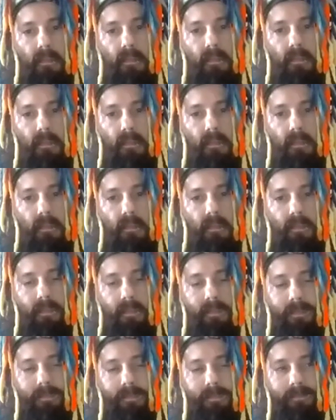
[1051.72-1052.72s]

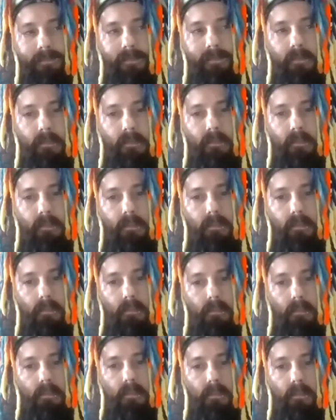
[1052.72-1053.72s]

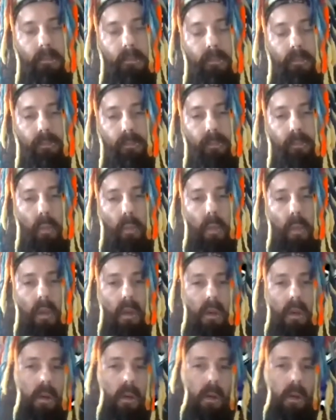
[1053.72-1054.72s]

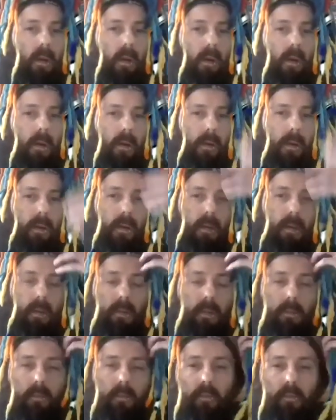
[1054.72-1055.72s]

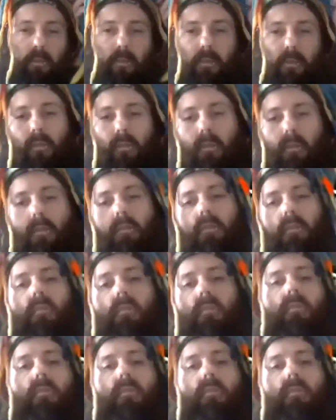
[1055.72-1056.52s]
(silent)